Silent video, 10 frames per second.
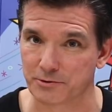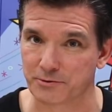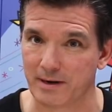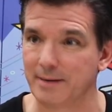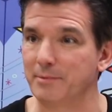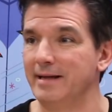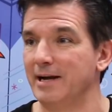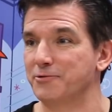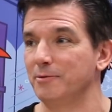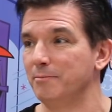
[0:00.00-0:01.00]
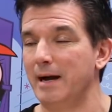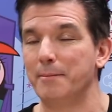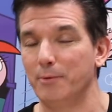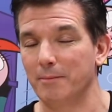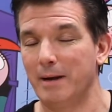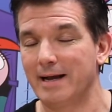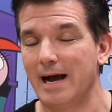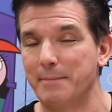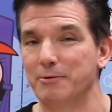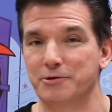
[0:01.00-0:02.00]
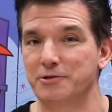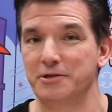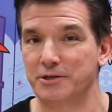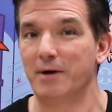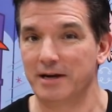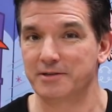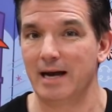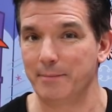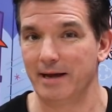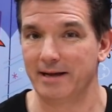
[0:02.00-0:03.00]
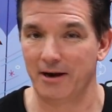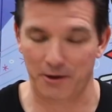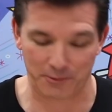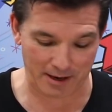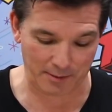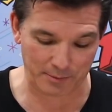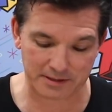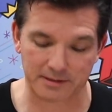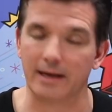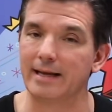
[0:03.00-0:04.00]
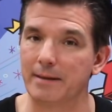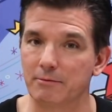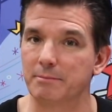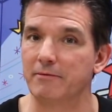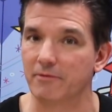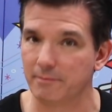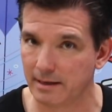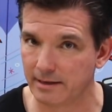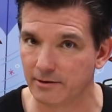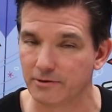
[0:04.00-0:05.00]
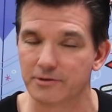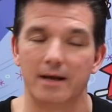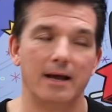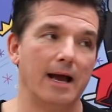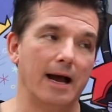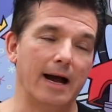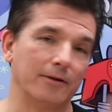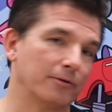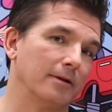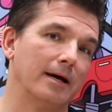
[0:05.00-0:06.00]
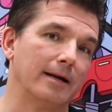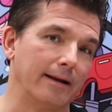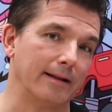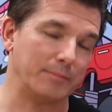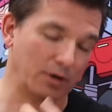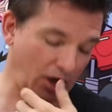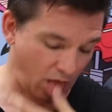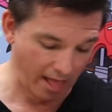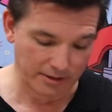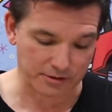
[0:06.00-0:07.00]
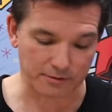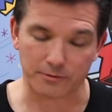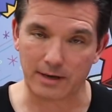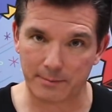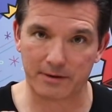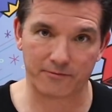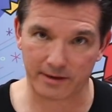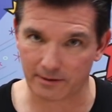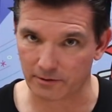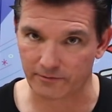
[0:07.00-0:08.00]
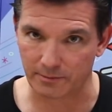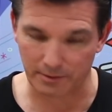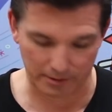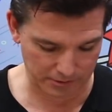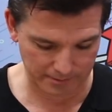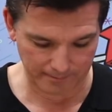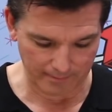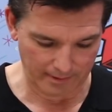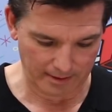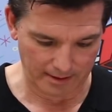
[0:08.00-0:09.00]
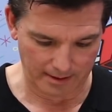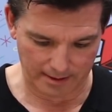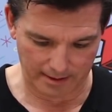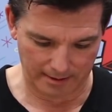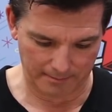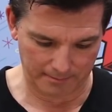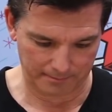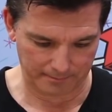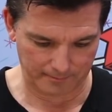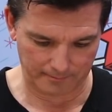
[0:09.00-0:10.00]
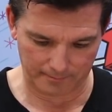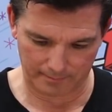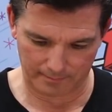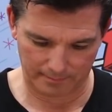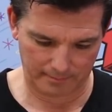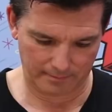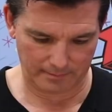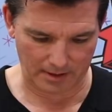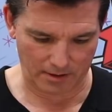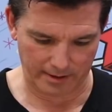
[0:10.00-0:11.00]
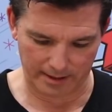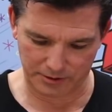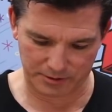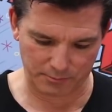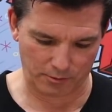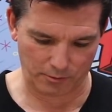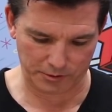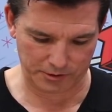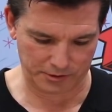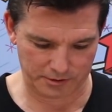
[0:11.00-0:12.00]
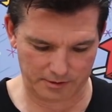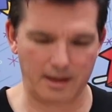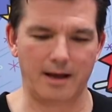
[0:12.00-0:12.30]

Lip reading: was great, but the actual, my copy was just a Xerox copy I carried around. But still, I kept it with me for many years. I learned a lot out of that book. So do not be afraid to learn from books. Oh yeah, just more horses.